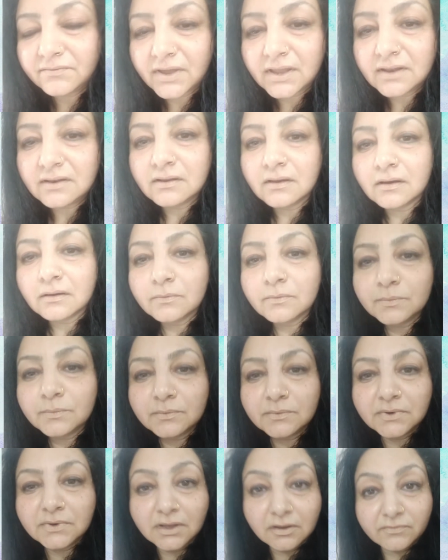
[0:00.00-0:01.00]
and
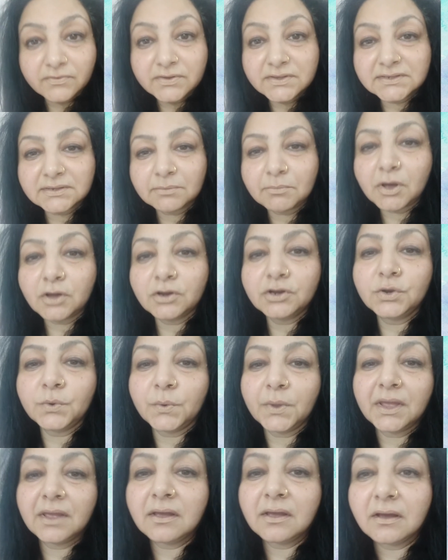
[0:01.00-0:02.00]
nervous about
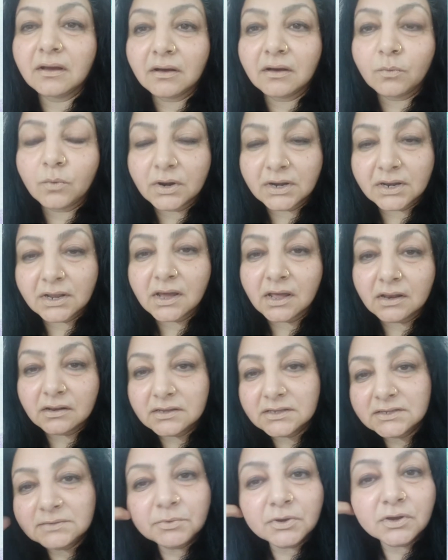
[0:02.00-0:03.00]
doing
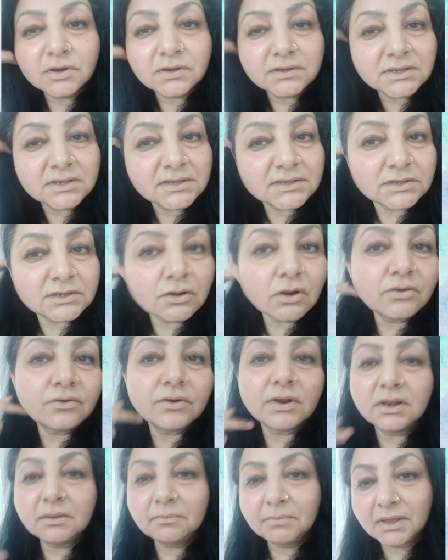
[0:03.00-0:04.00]
watercolors, because it's not
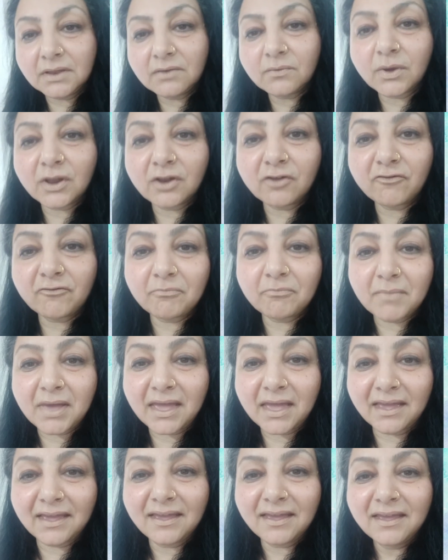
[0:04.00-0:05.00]
really been one of
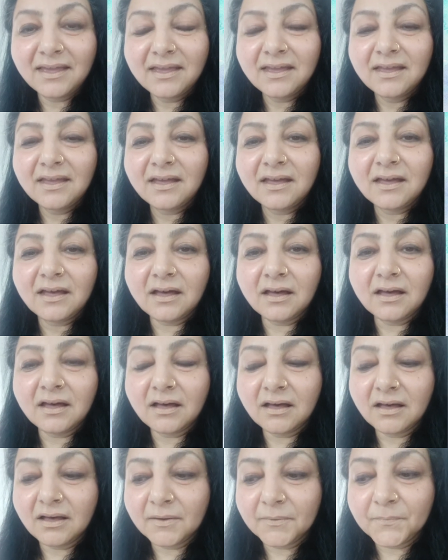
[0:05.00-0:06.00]
my
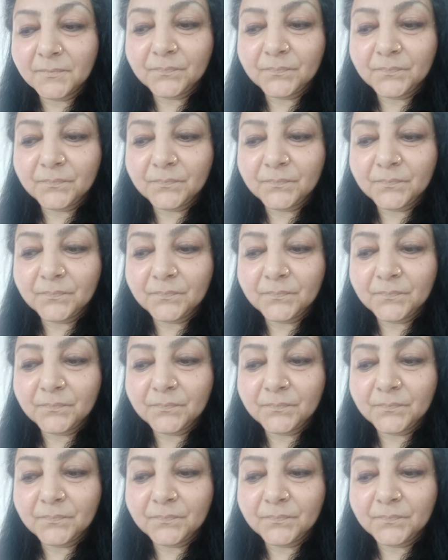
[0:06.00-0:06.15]
I